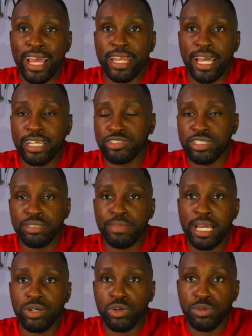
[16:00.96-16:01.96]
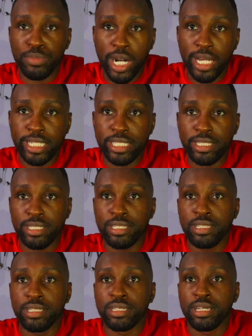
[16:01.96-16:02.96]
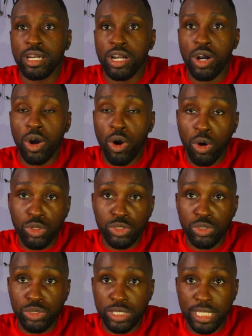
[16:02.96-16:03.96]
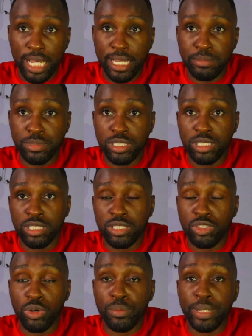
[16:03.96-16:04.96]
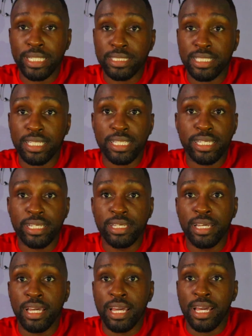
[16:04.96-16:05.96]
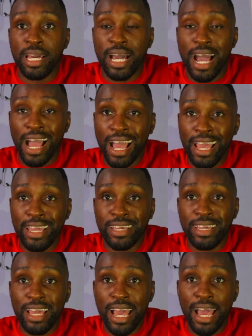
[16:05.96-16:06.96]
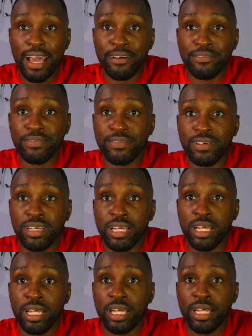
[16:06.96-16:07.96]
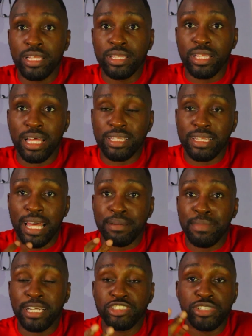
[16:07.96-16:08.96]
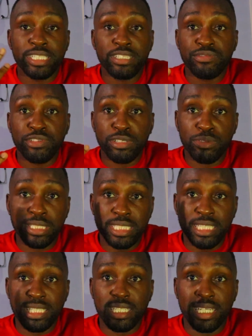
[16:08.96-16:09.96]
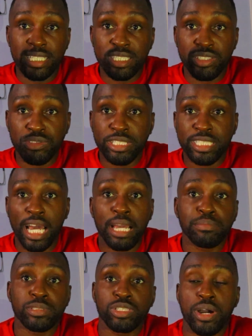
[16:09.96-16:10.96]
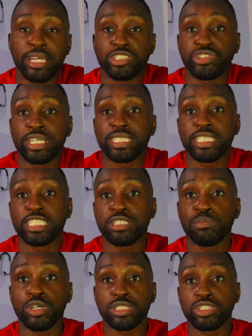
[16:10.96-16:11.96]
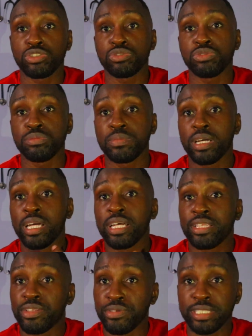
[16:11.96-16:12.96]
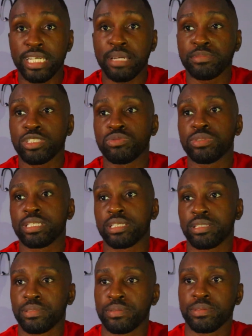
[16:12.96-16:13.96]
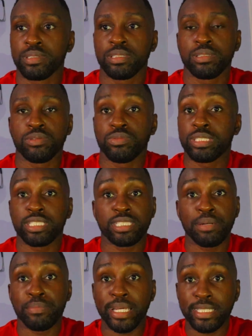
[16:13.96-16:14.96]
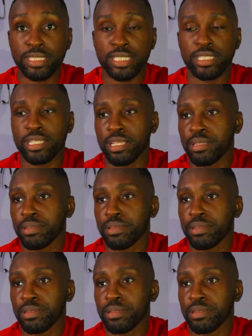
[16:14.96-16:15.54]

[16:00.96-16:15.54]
and I train my whole body all those times. So basically I have, like, my training frequency is 3 times. So I train each muscle group 3 times a week, which is amazing